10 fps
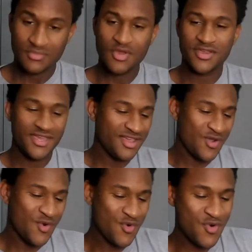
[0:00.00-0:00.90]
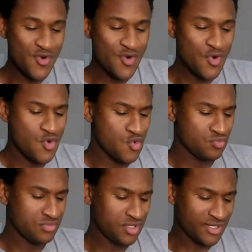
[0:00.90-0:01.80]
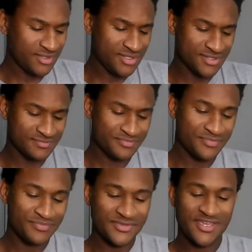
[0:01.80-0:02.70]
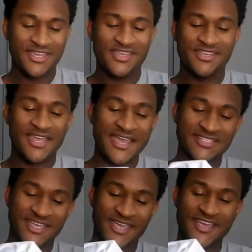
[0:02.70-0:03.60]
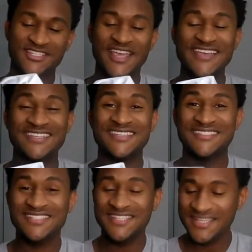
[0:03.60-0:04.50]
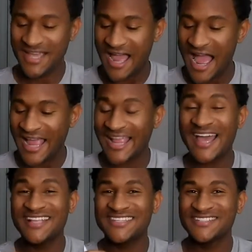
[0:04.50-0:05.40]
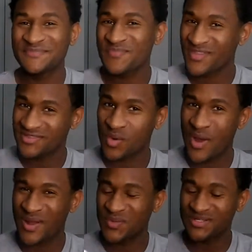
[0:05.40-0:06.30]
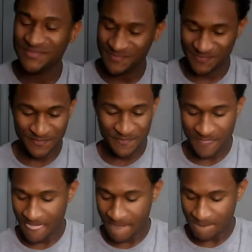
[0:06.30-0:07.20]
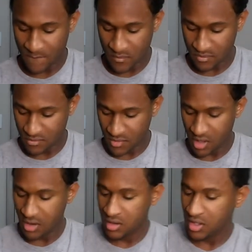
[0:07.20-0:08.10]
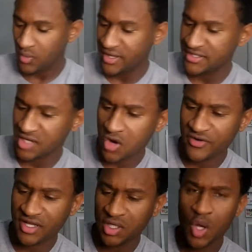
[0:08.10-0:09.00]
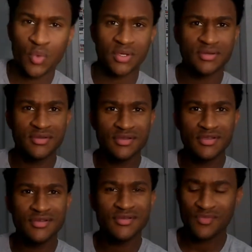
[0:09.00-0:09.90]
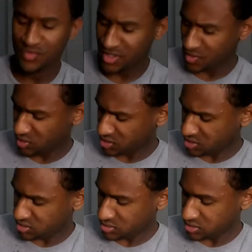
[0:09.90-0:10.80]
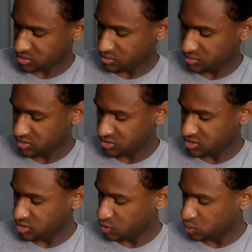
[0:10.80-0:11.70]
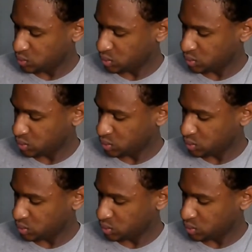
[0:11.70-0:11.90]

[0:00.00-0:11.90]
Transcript: Okay, ooh, look at this. You guys, as you guys can see, I got the white one. Oh, wait, it's already glowing. Wait, what the? This is new.